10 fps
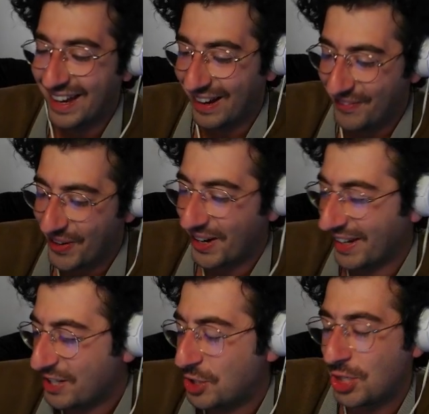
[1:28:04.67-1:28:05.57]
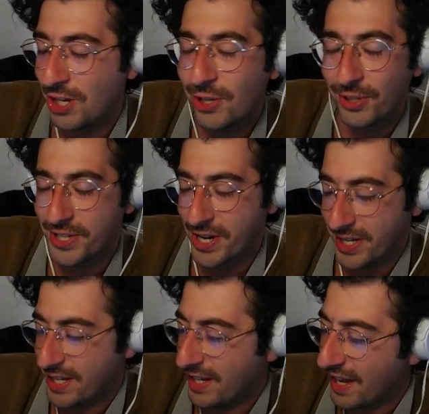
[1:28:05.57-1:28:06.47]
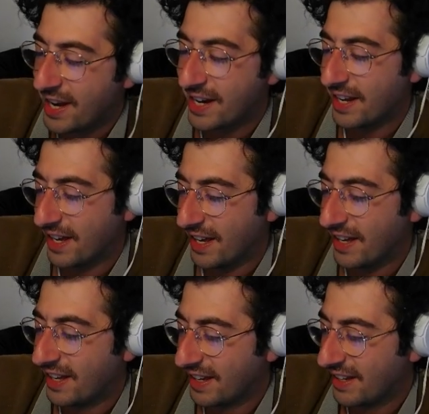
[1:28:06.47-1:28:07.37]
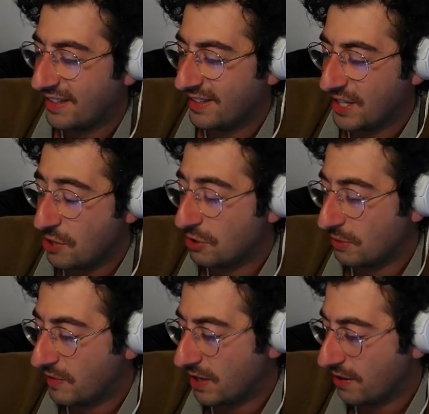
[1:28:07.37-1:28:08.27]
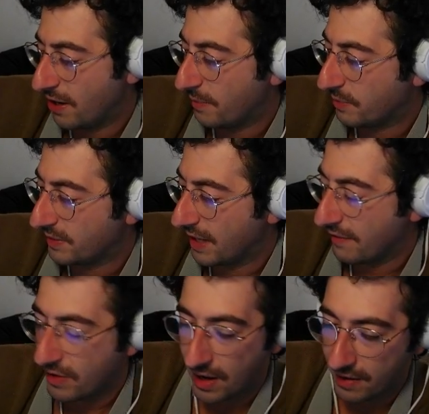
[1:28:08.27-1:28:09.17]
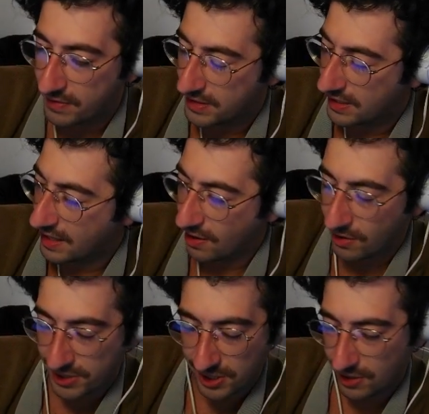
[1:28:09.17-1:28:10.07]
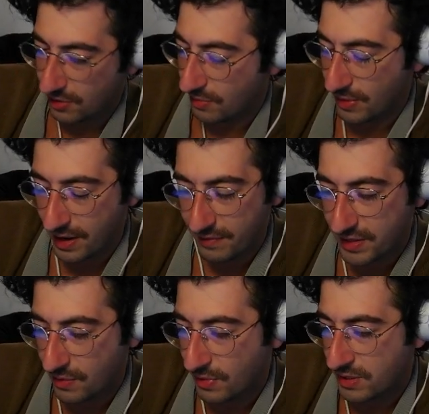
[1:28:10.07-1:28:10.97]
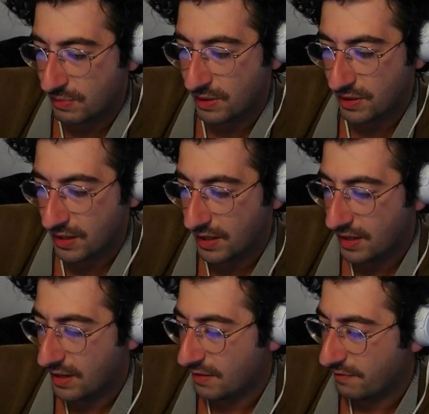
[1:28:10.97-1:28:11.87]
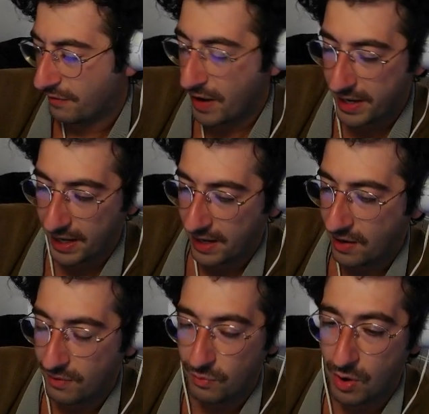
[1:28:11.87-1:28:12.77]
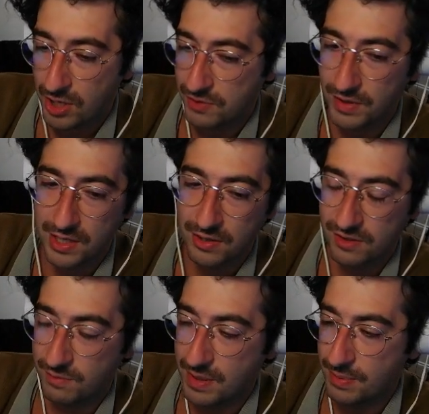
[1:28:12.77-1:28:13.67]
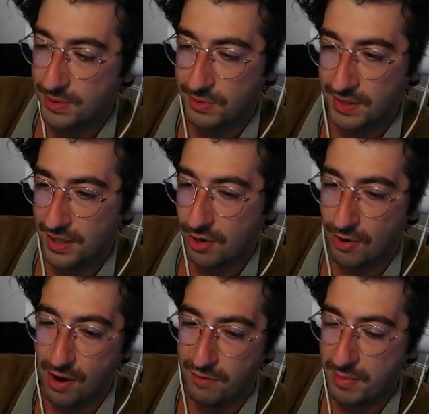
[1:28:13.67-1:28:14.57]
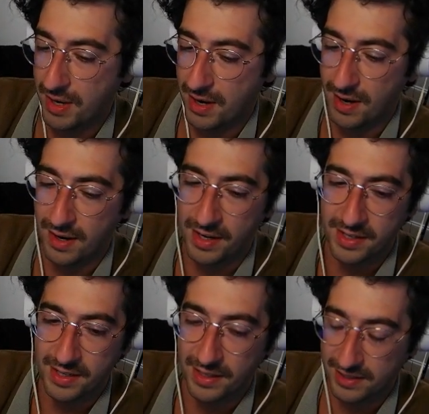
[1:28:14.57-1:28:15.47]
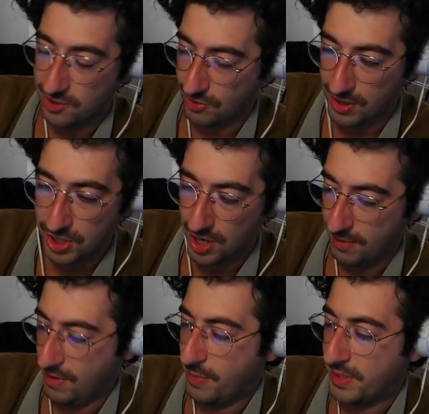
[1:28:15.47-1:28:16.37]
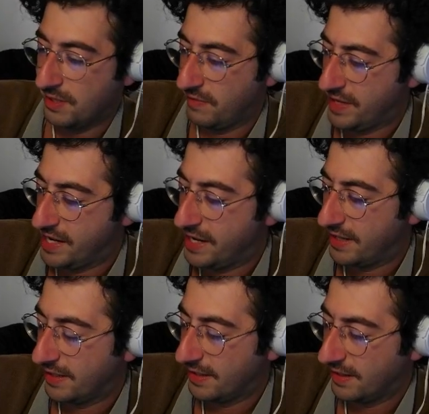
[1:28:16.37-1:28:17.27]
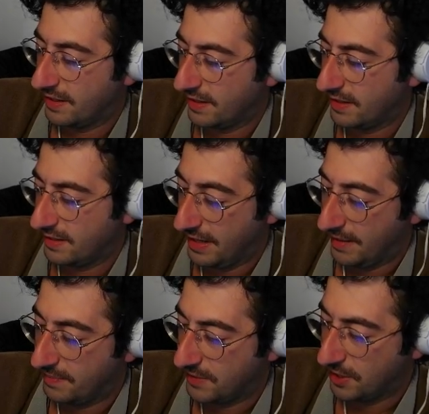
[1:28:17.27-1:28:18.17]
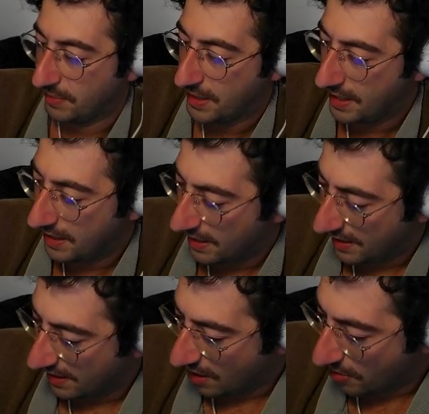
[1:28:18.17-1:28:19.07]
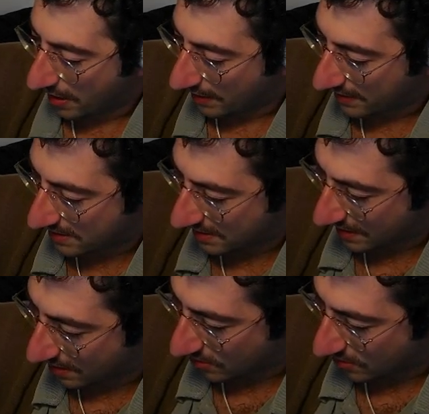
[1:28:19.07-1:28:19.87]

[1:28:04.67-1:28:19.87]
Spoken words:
very like chill Dougie, and the YouTube video helped with that. I did that also when I've done ones with fighting. I'll watch videos of people doing like Krav Maga and like screenshot moments of that, and yeah, so okay, let's see here. So